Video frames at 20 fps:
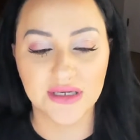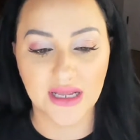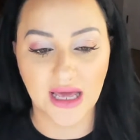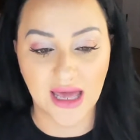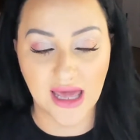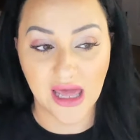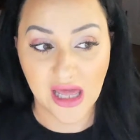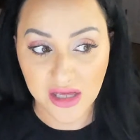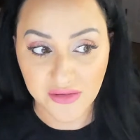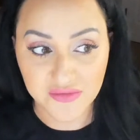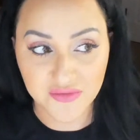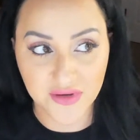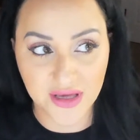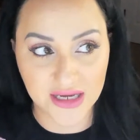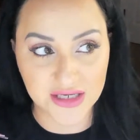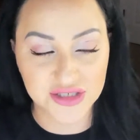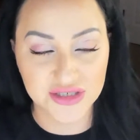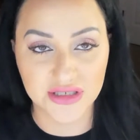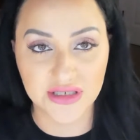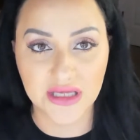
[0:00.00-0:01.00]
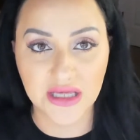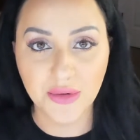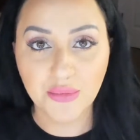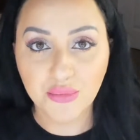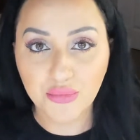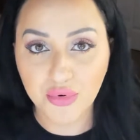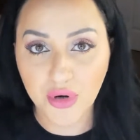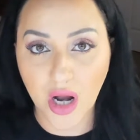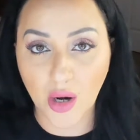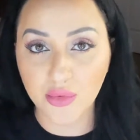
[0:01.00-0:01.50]
I have actually
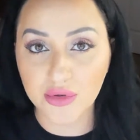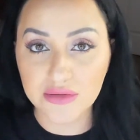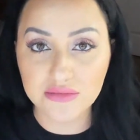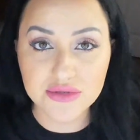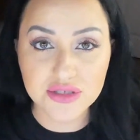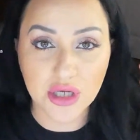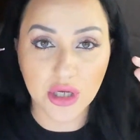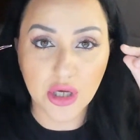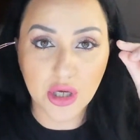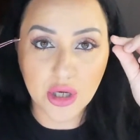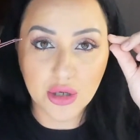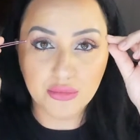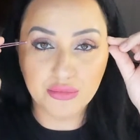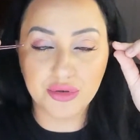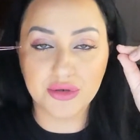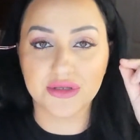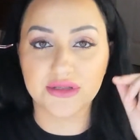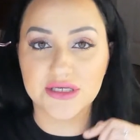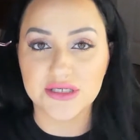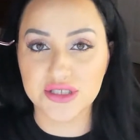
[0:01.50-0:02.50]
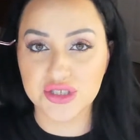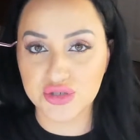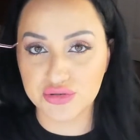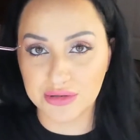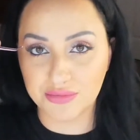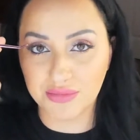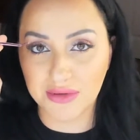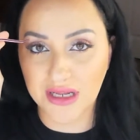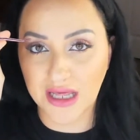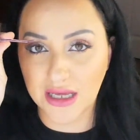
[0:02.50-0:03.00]
problems put the
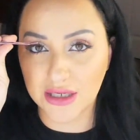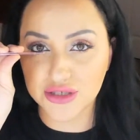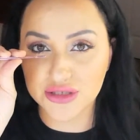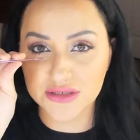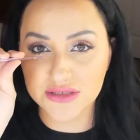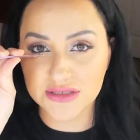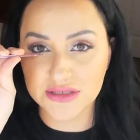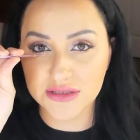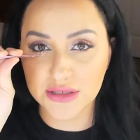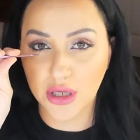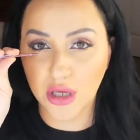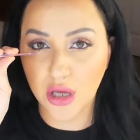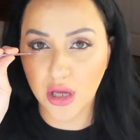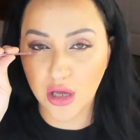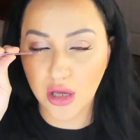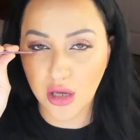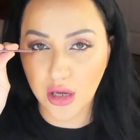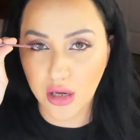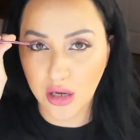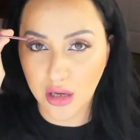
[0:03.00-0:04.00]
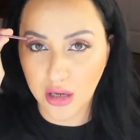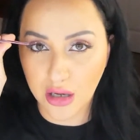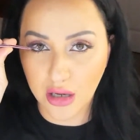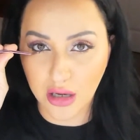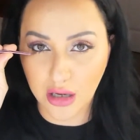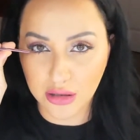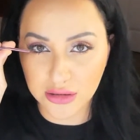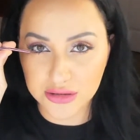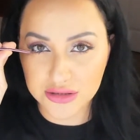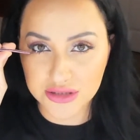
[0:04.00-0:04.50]
strip lashes
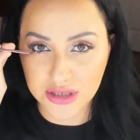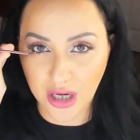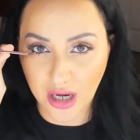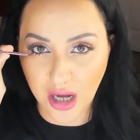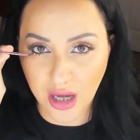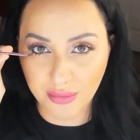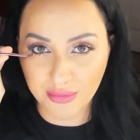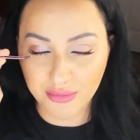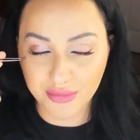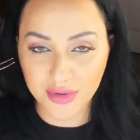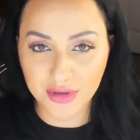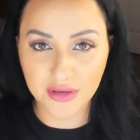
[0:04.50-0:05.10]
on top.